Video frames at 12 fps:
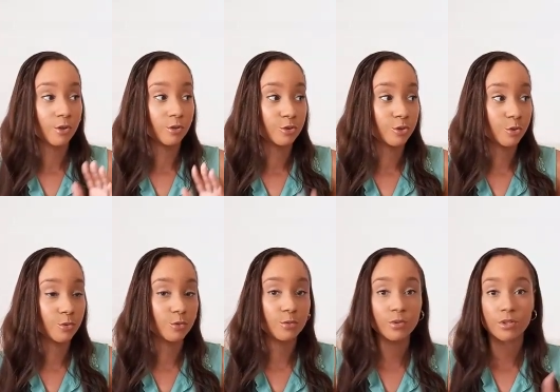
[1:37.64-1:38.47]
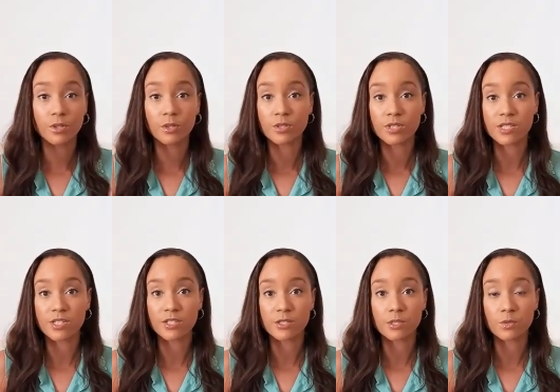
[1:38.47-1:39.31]
two
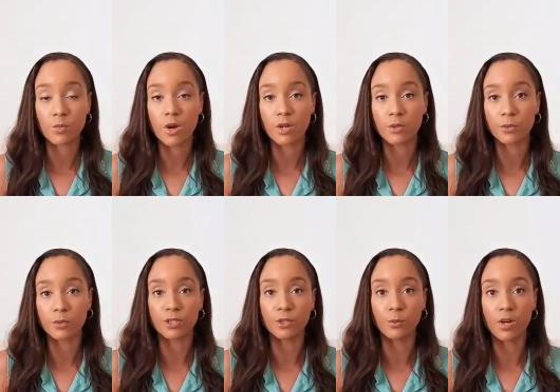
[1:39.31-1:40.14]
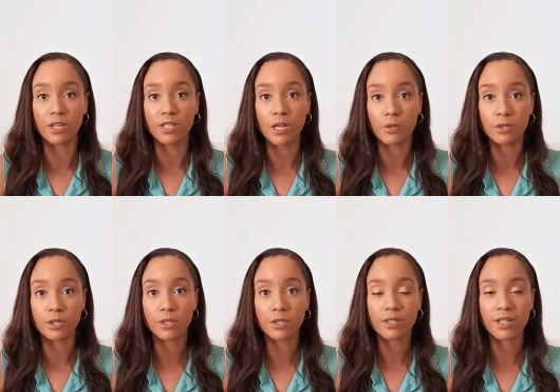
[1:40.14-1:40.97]
sisters, one older and one
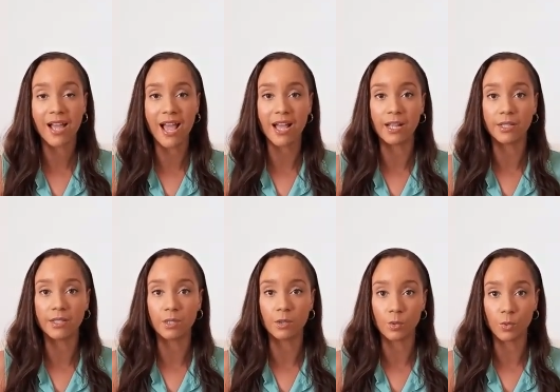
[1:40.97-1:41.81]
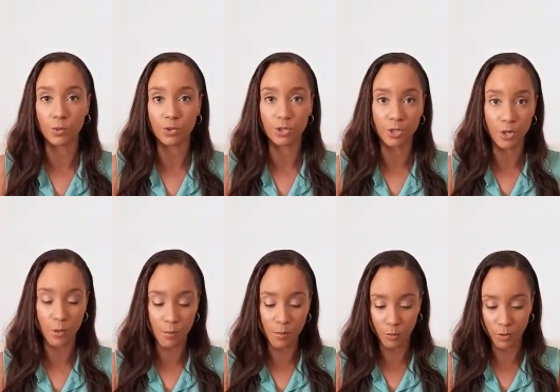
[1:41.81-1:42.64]
younger, and an older
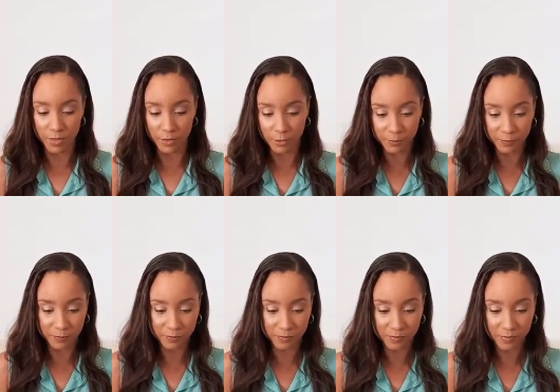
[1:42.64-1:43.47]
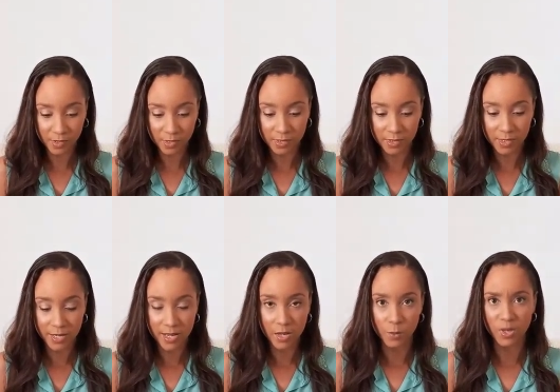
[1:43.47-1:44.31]
brother.
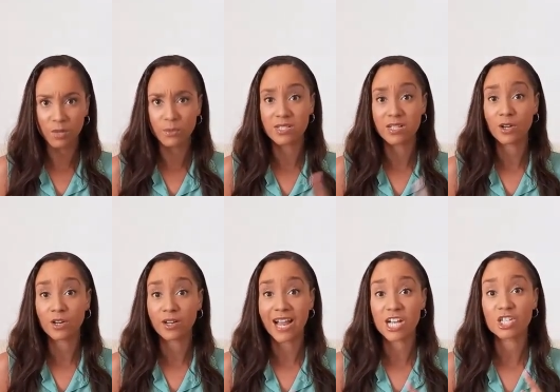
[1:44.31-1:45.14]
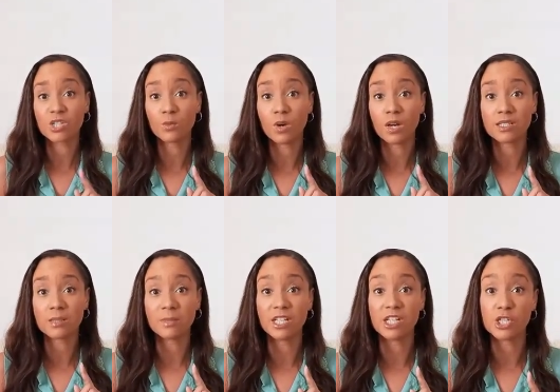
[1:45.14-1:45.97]
When I was younger, I actually wanted to
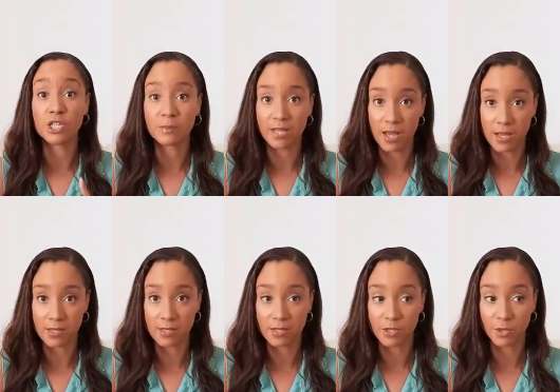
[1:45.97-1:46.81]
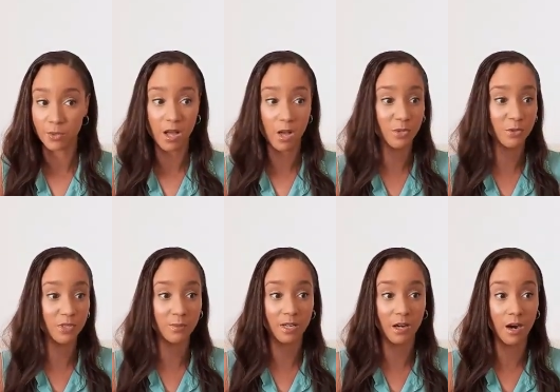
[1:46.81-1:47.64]
be a gymnast. So I always
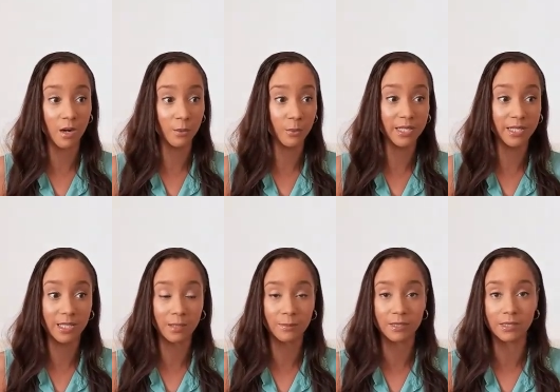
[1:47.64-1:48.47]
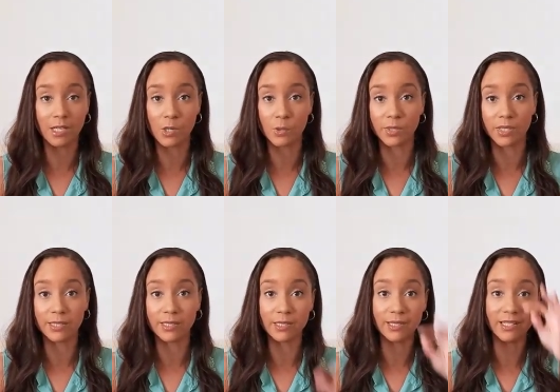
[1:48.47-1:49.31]
used to be cartwheeling up and down in
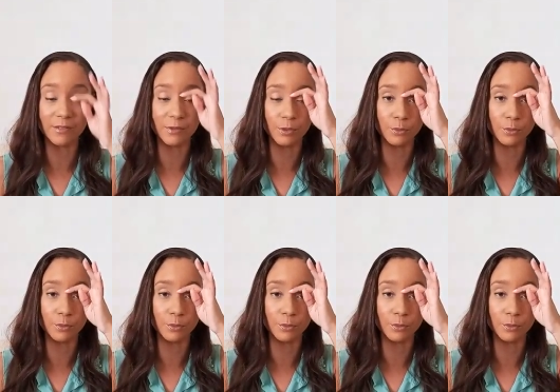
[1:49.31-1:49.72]
the living